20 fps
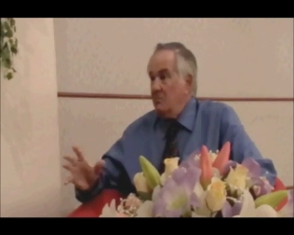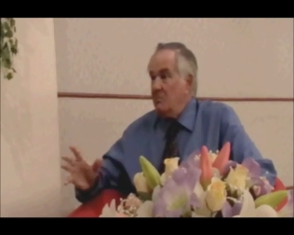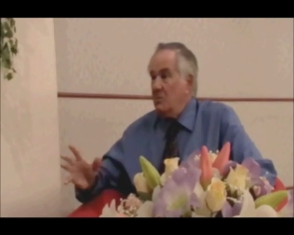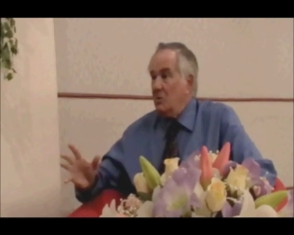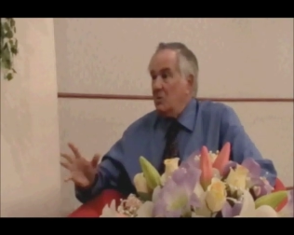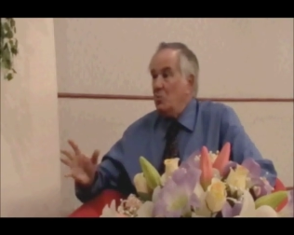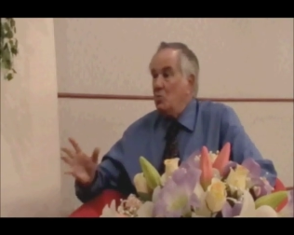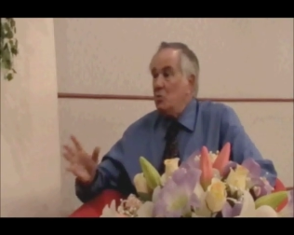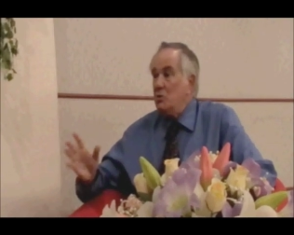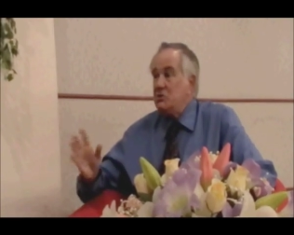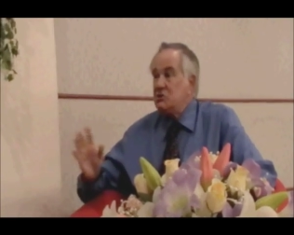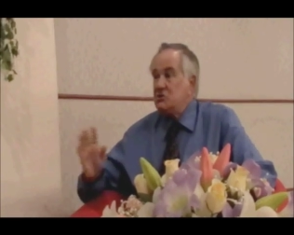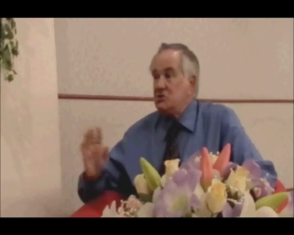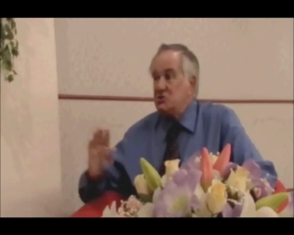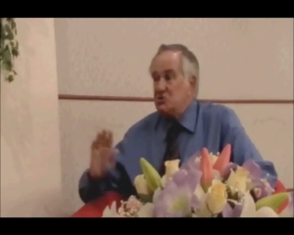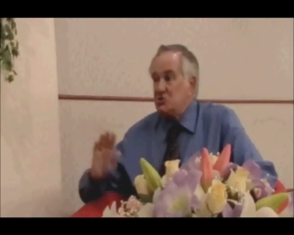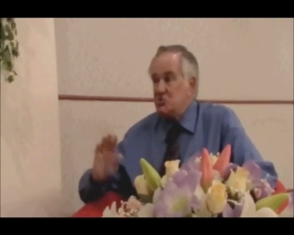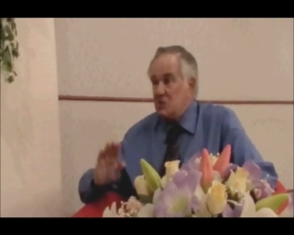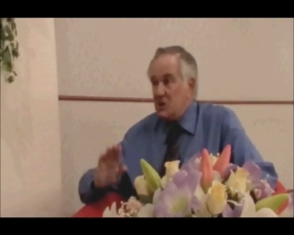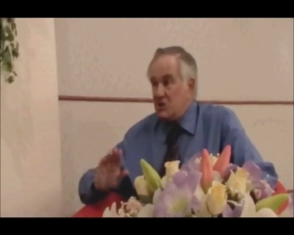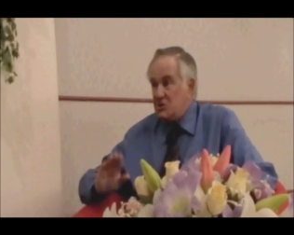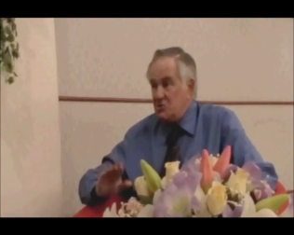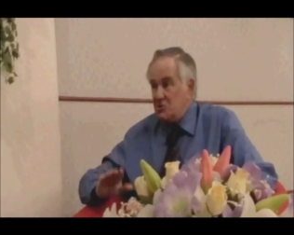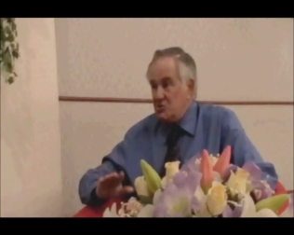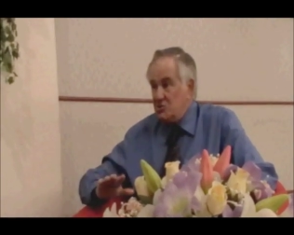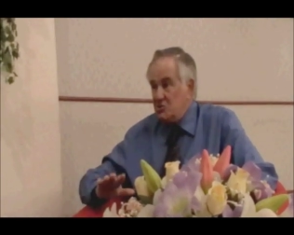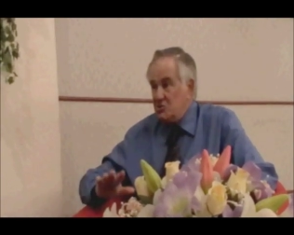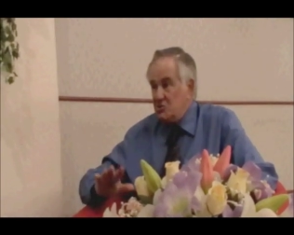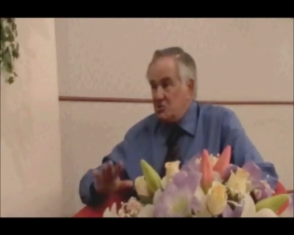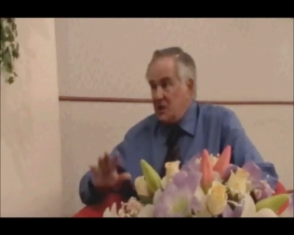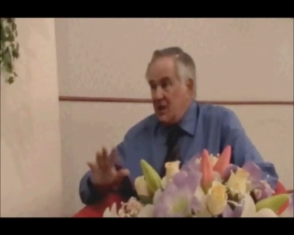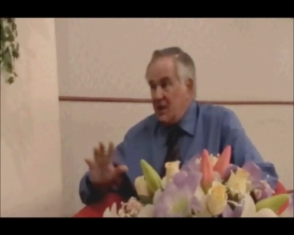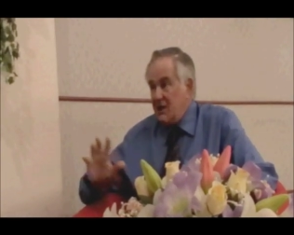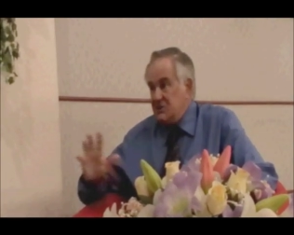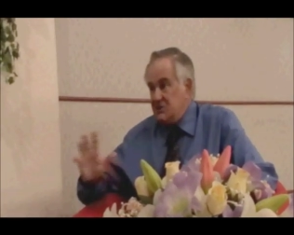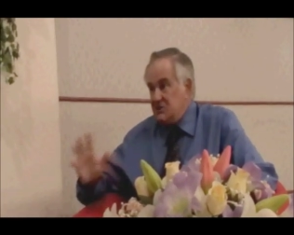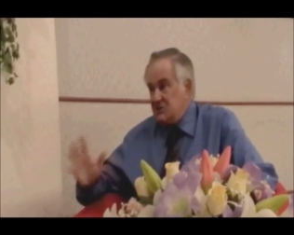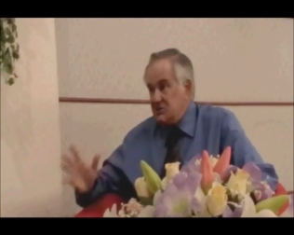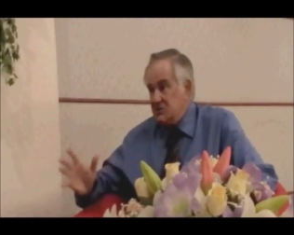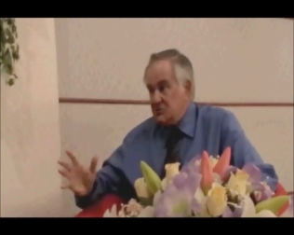but which instructional
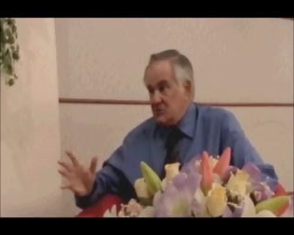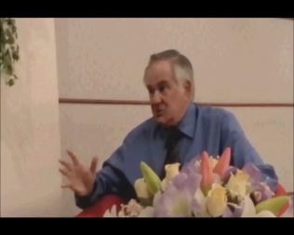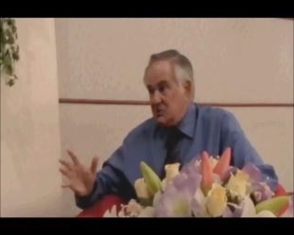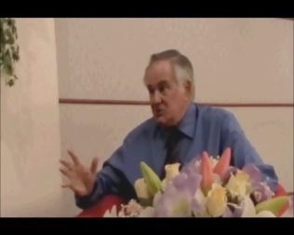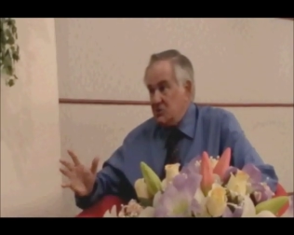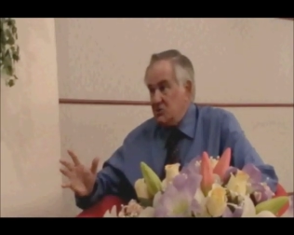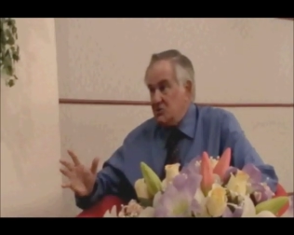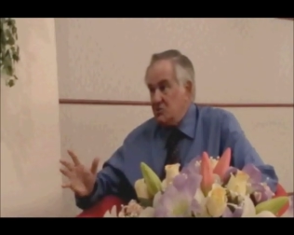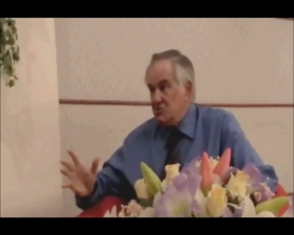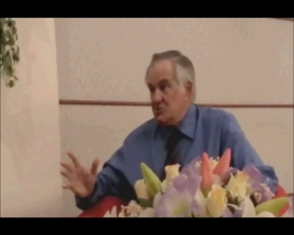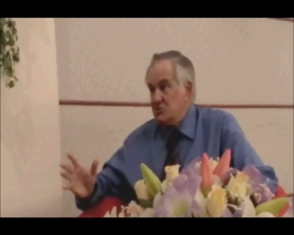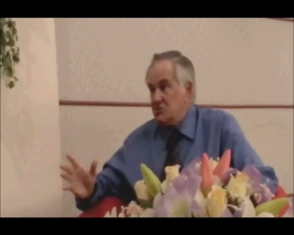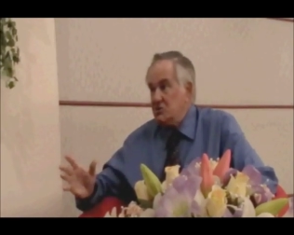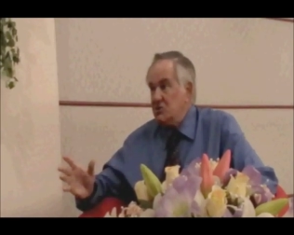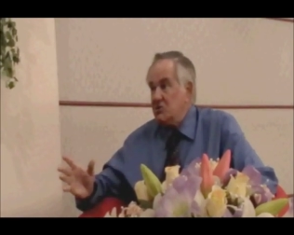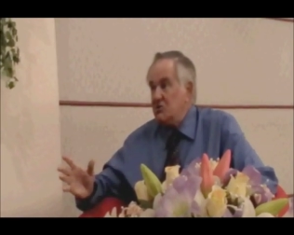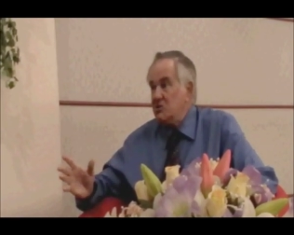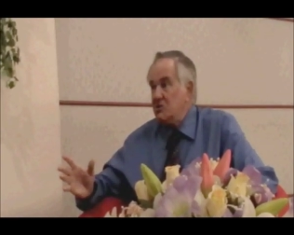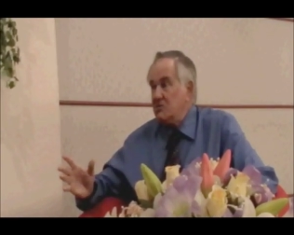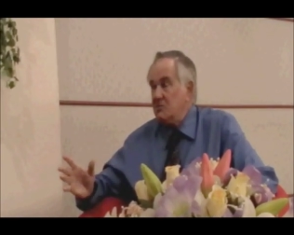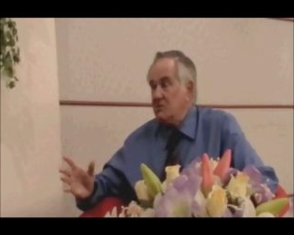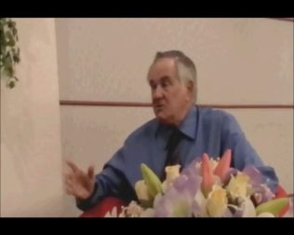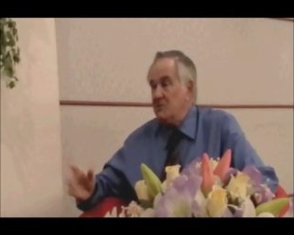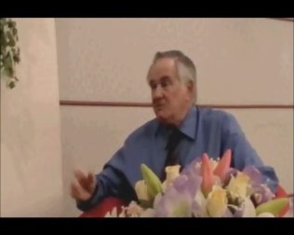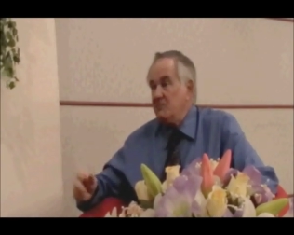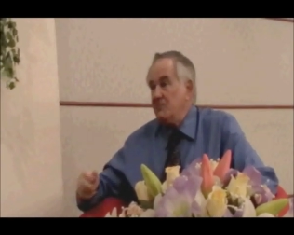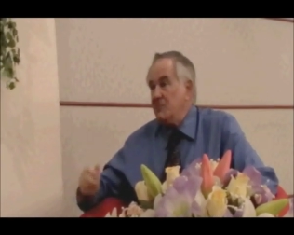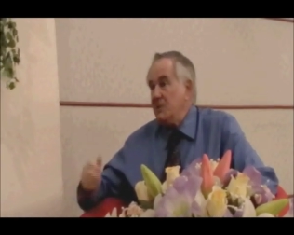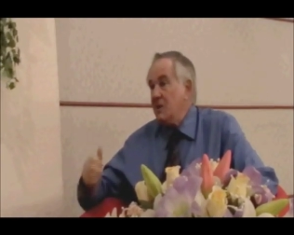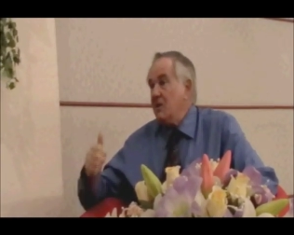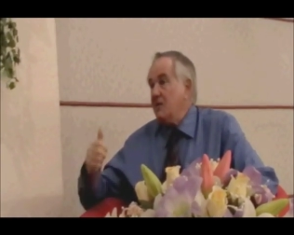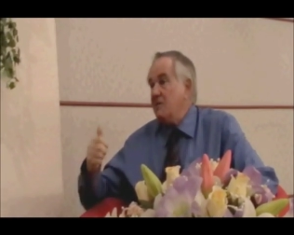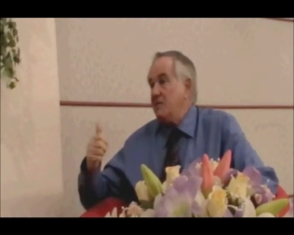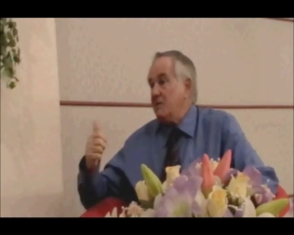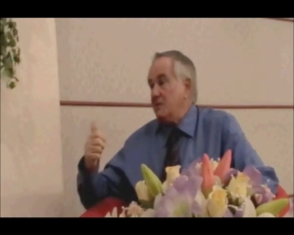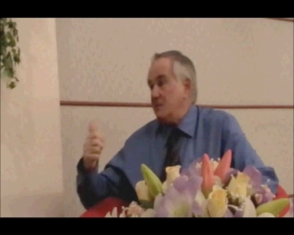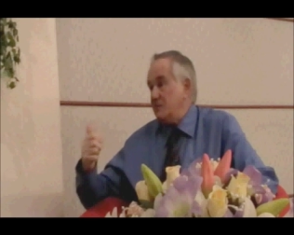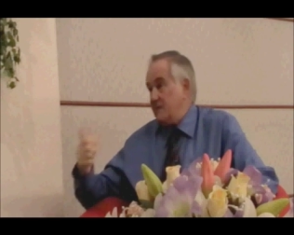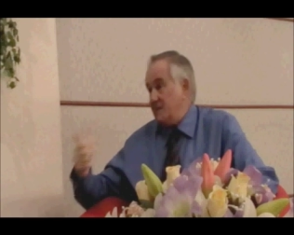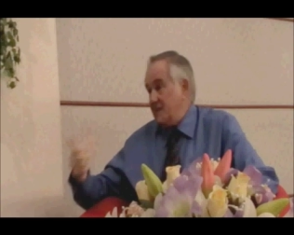strategies we choose determine
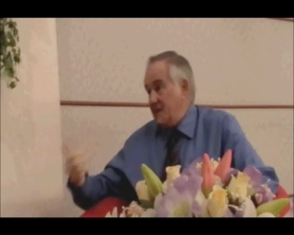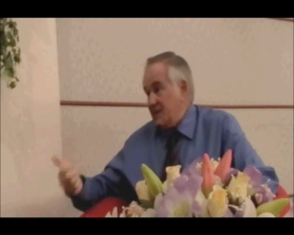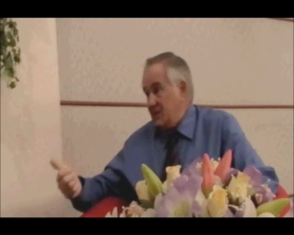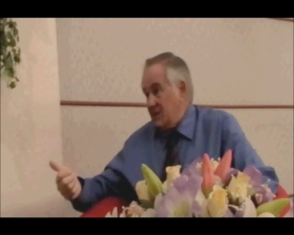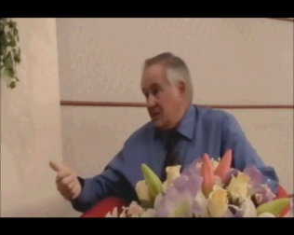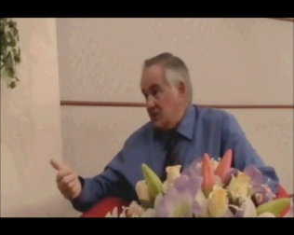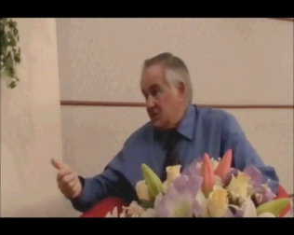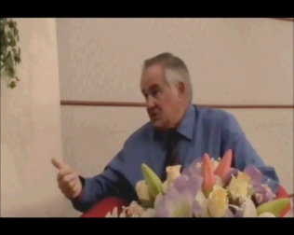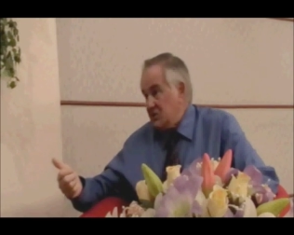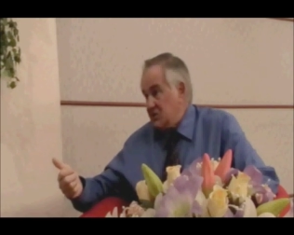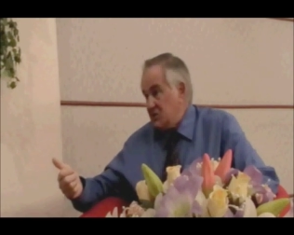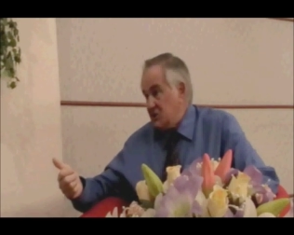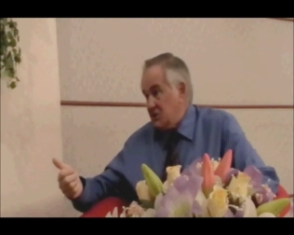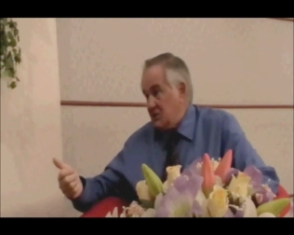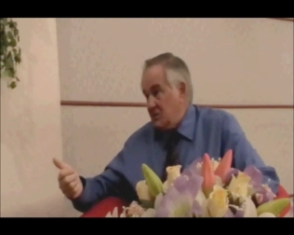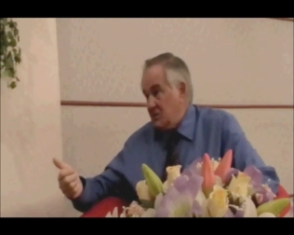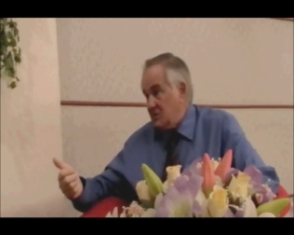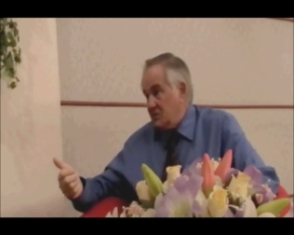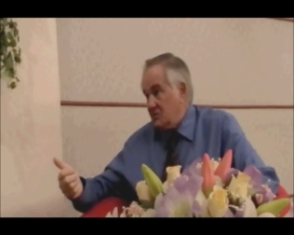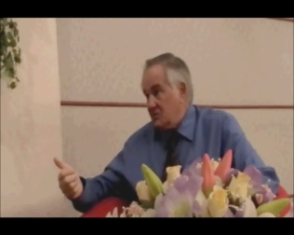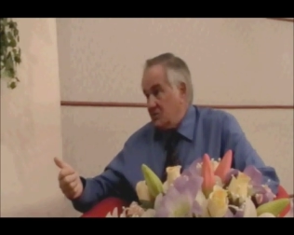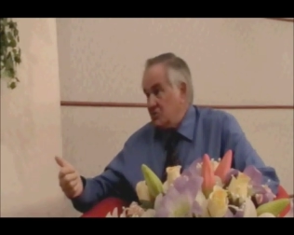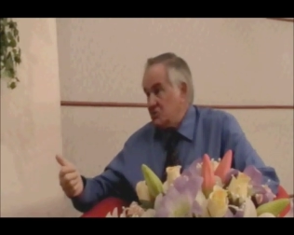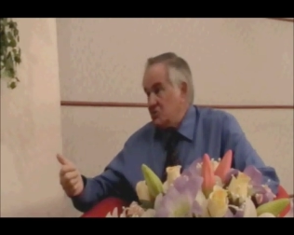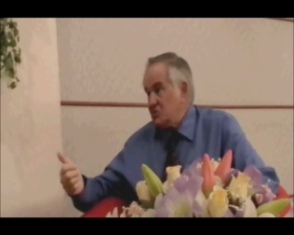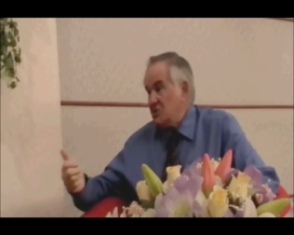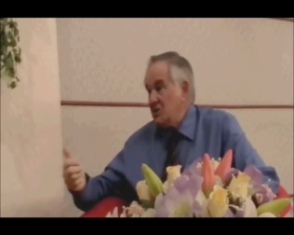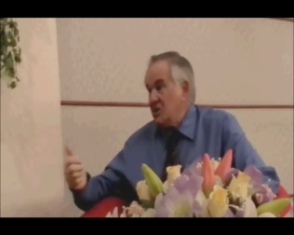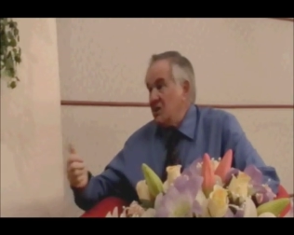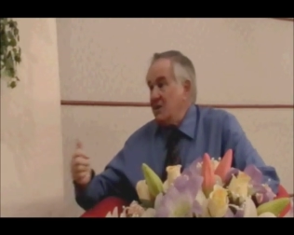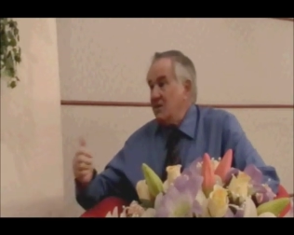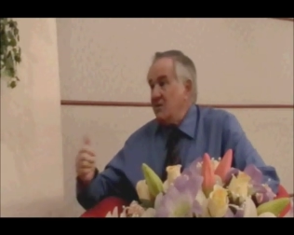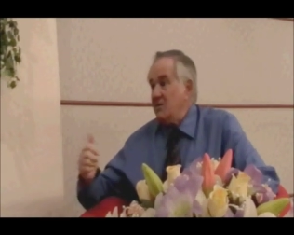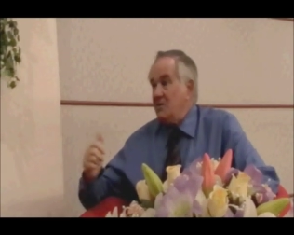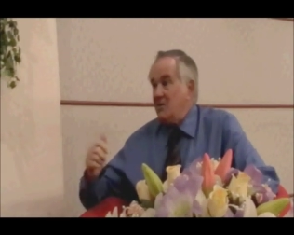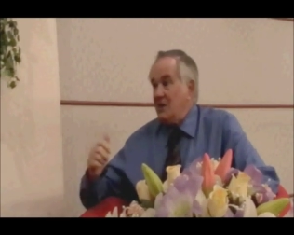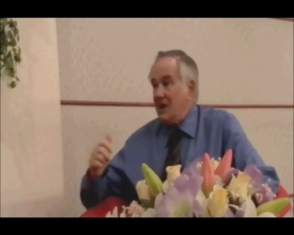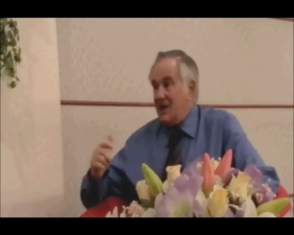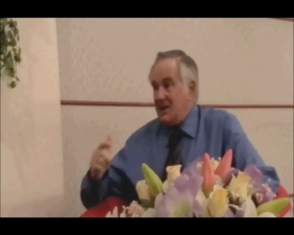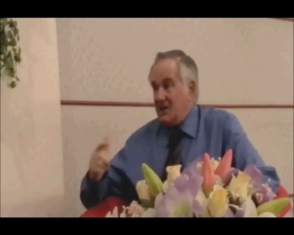their thinking skills,
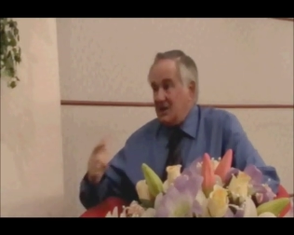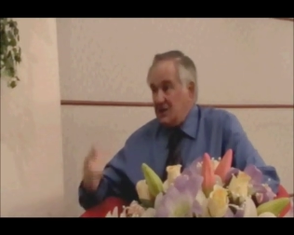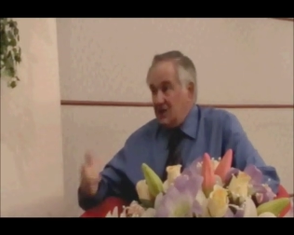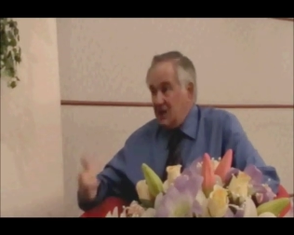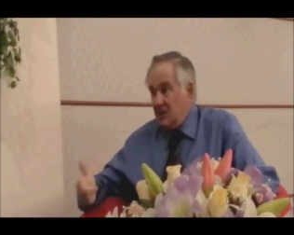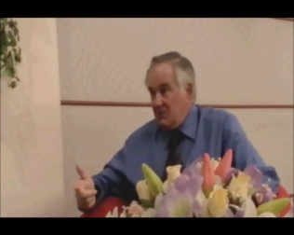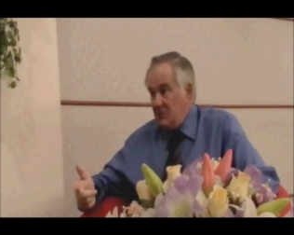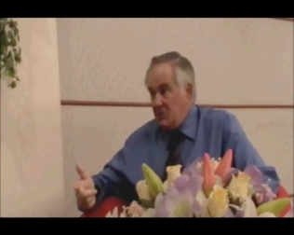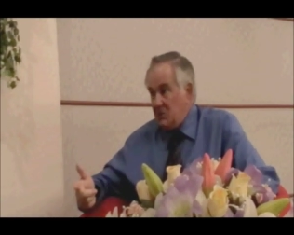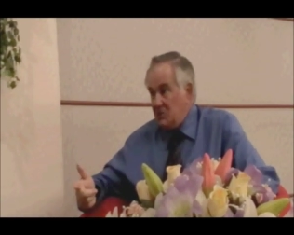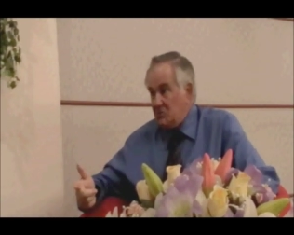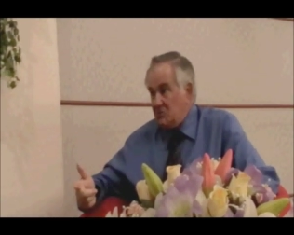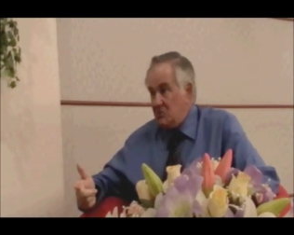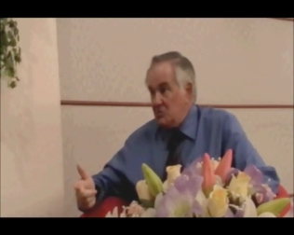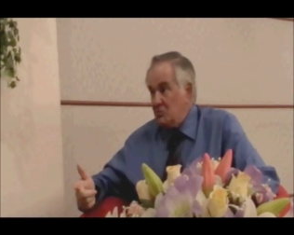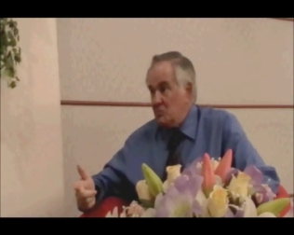their academic